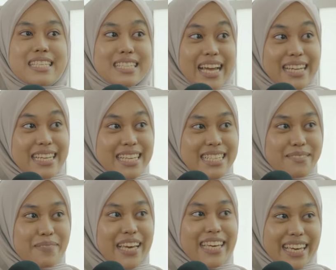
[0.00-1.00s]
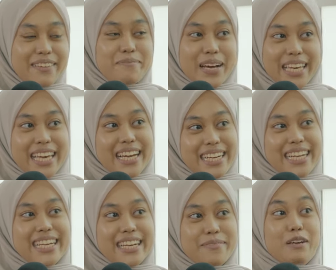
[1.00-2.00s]
studies, my
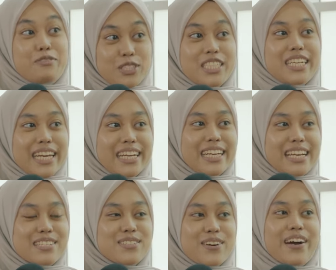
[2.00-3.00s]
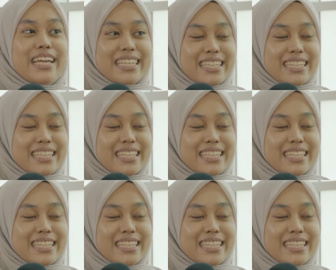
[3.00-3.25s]
career, my future career and so on.